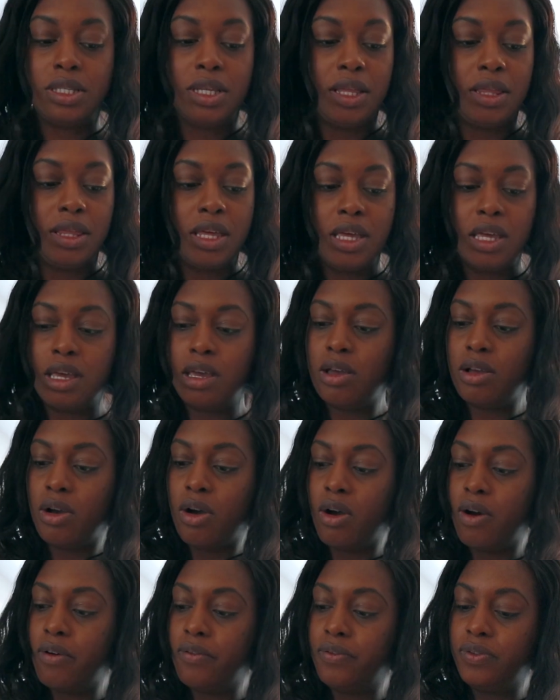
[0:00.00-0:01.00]
thinking
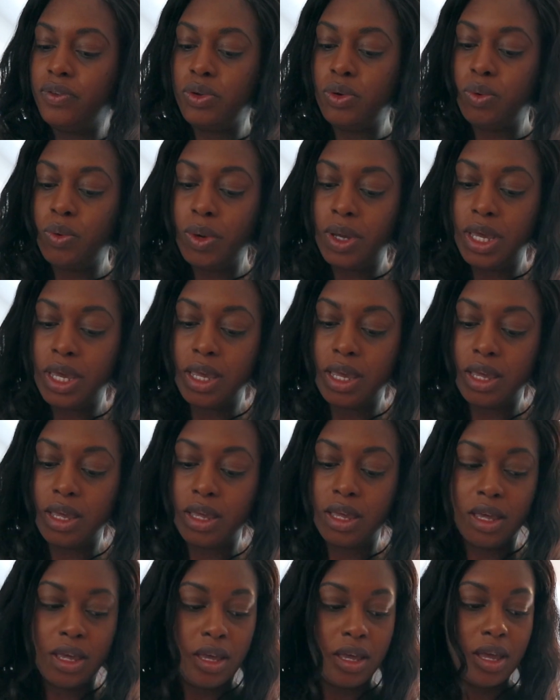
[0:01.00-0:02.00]
of
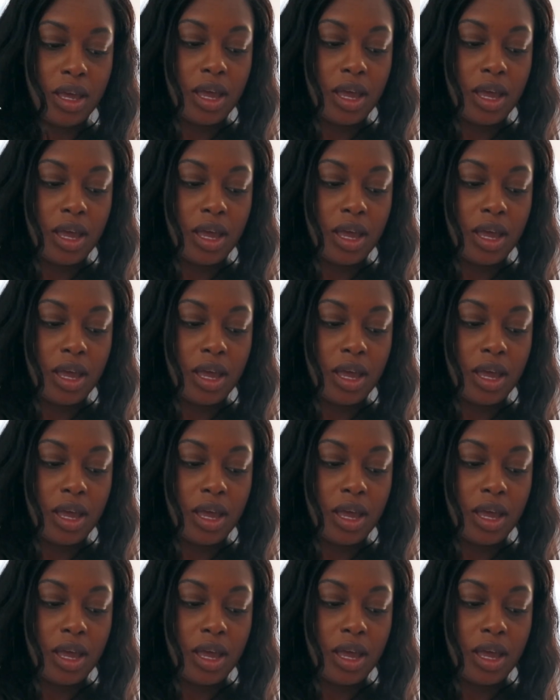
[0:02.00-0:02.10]
doing,